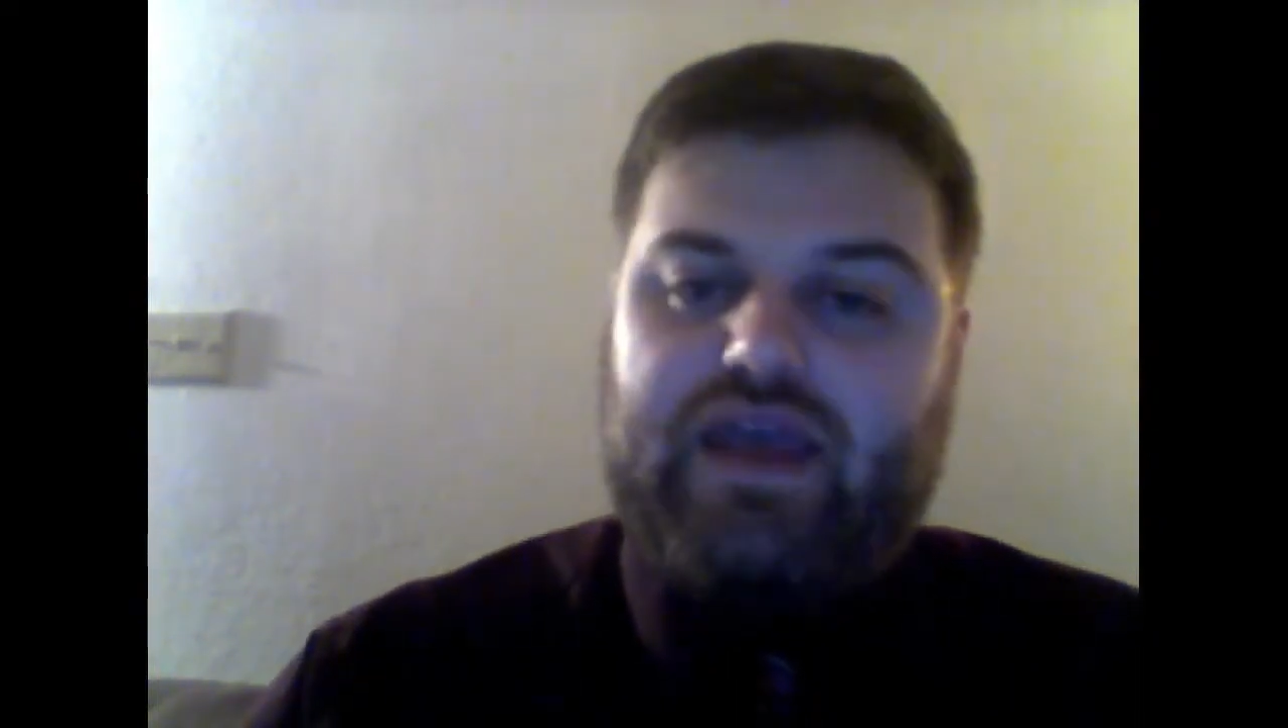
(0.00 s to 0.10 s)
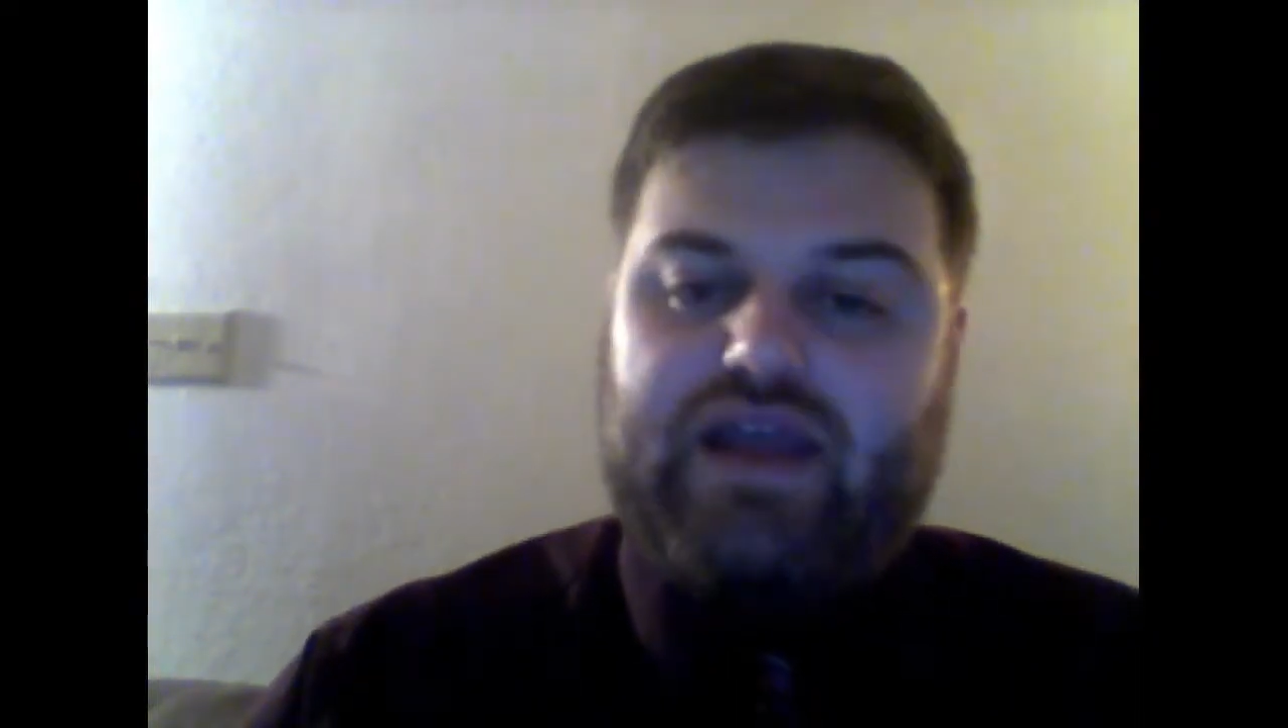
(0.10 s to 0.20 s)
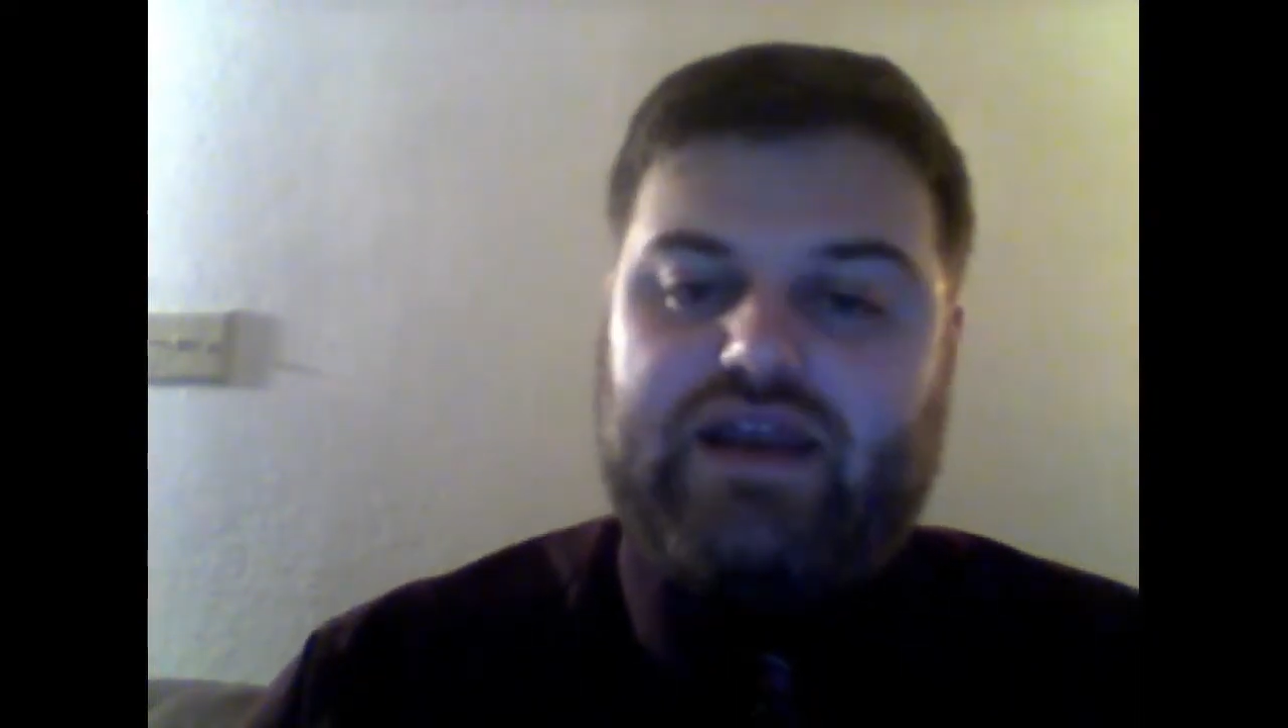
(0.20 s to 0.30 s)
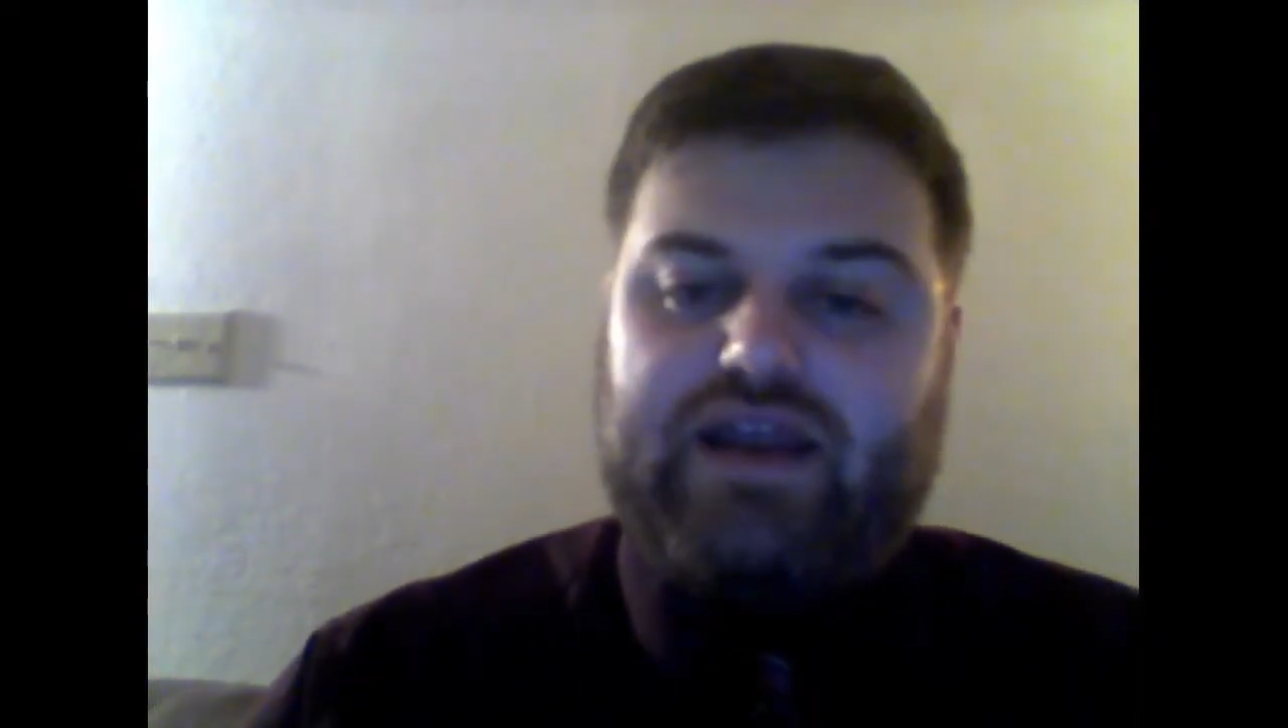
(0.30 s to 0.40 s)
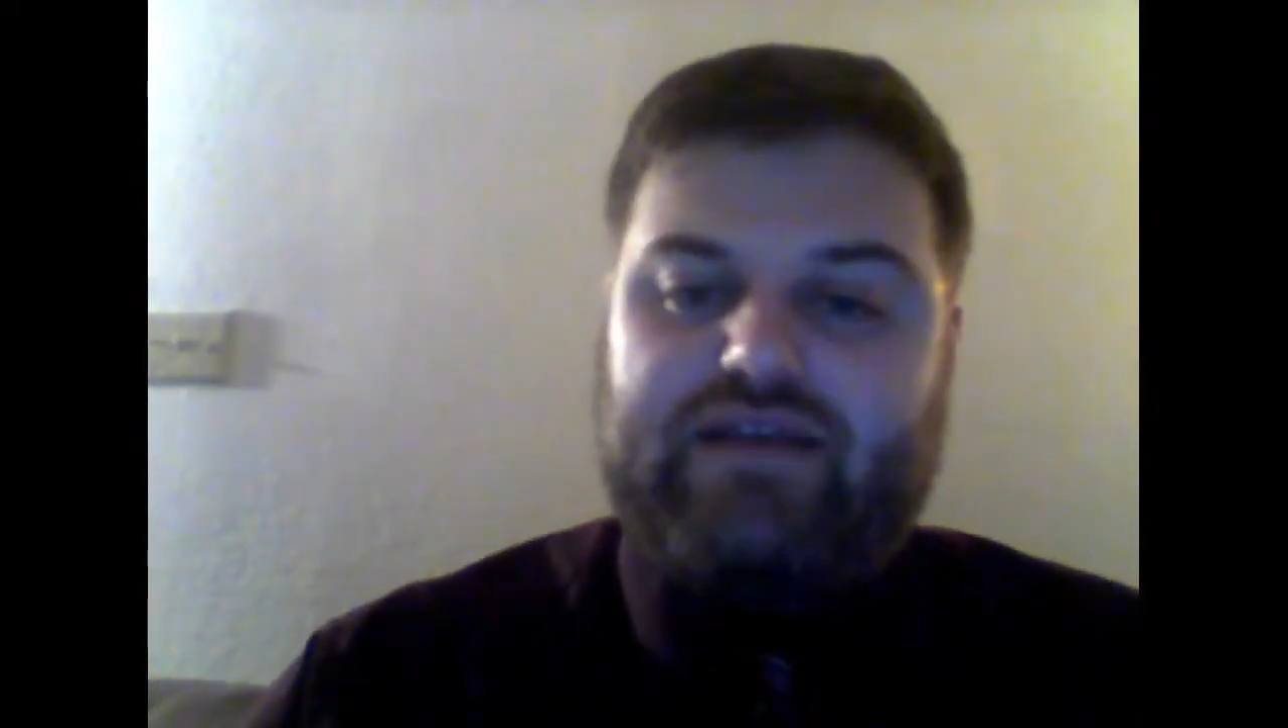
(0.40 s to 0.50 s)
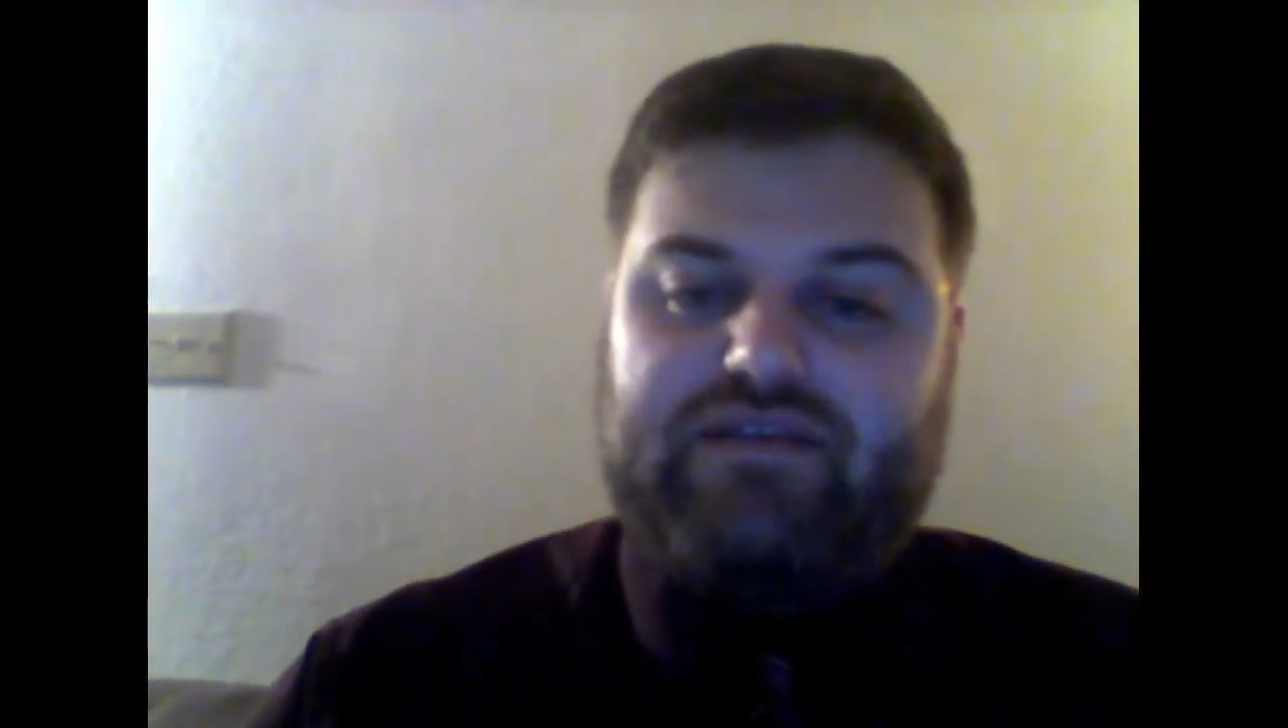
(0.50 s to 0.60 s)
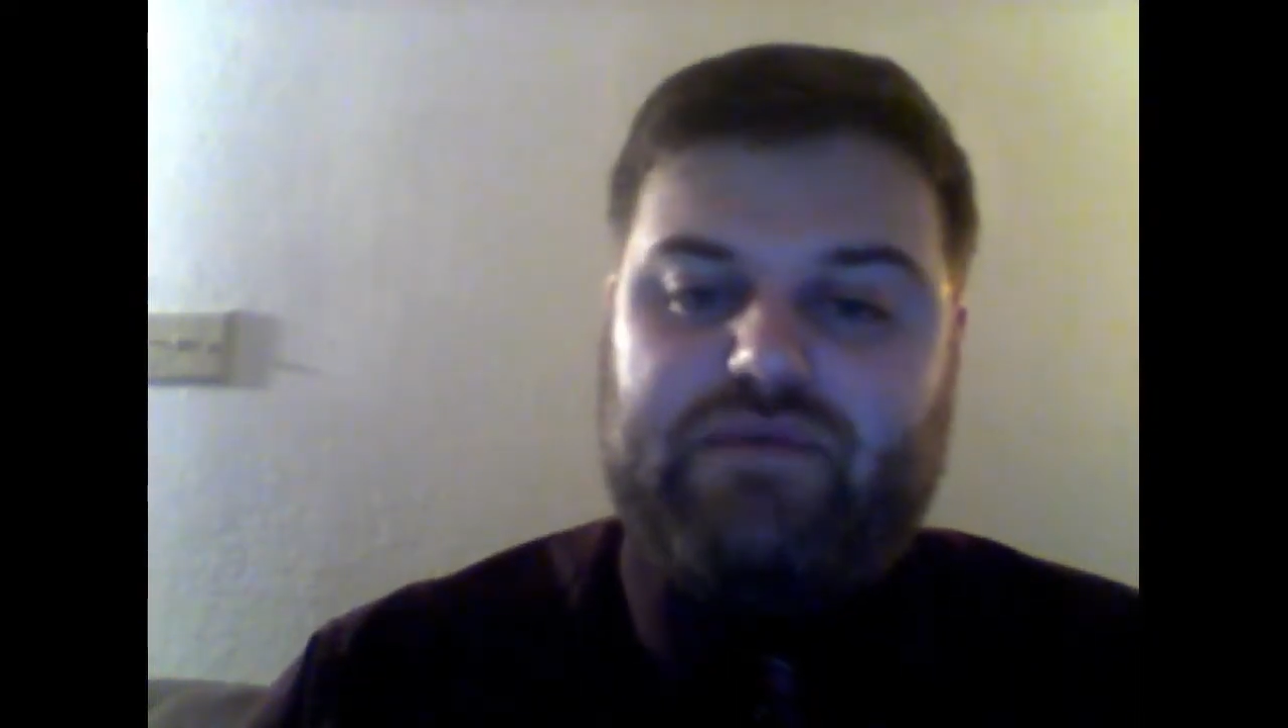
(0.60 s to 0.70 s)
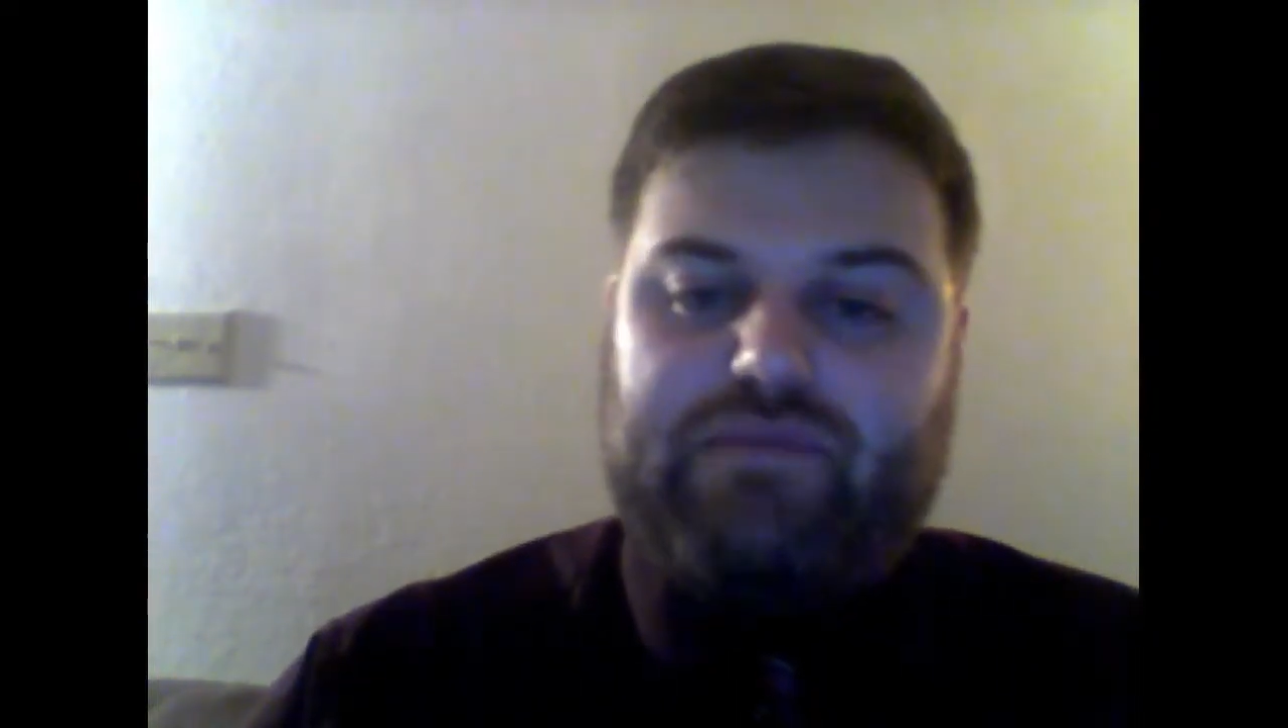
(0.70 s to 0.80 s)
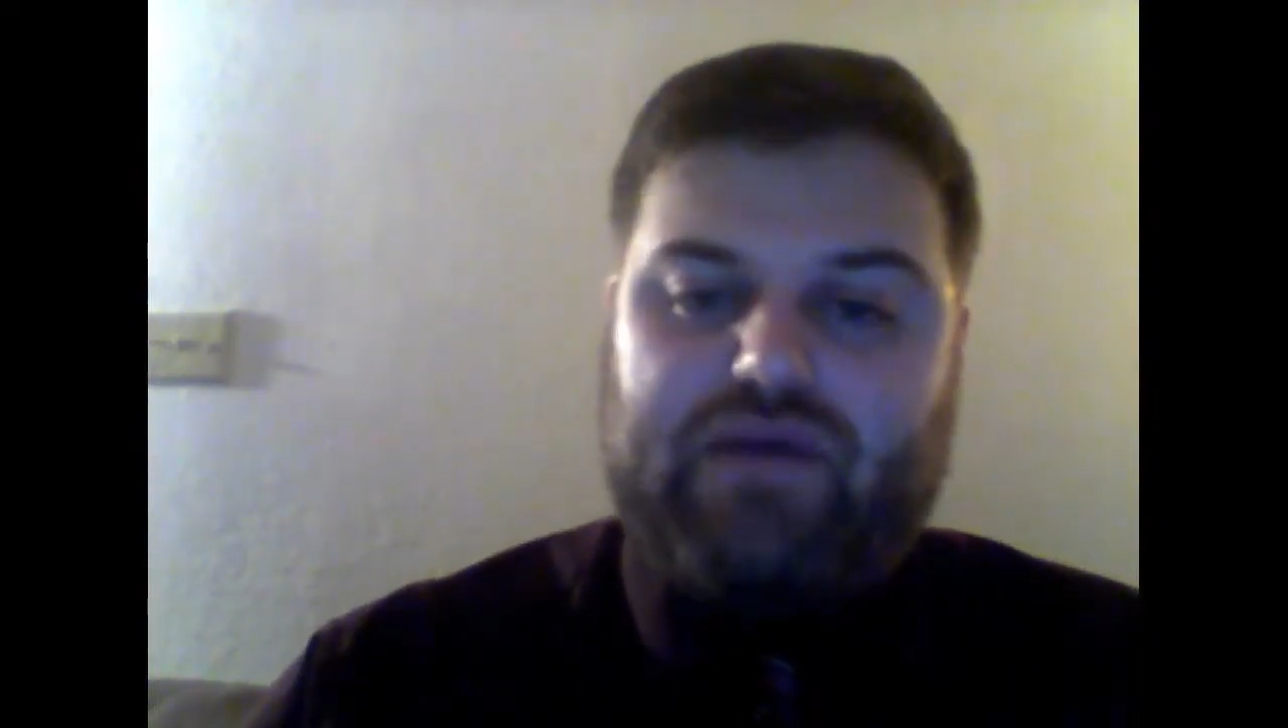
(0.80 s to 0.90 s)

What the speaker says: and it has to be